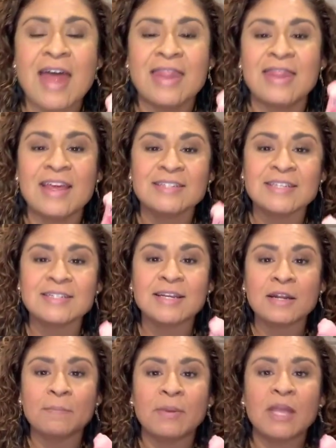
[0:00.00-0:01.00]
this is
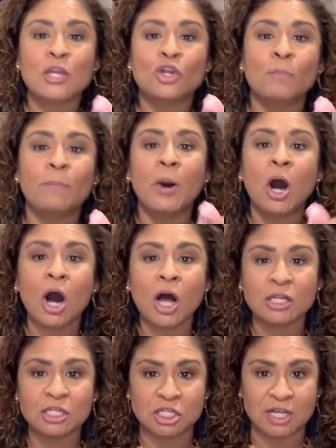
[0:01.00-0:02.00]
gonna be your
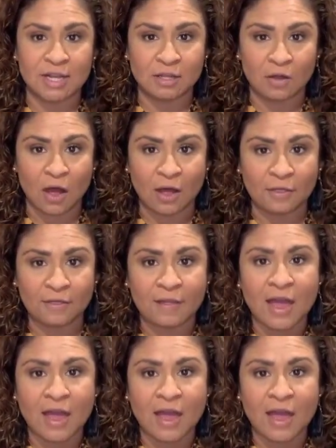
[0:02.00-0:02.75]
polishing cloth.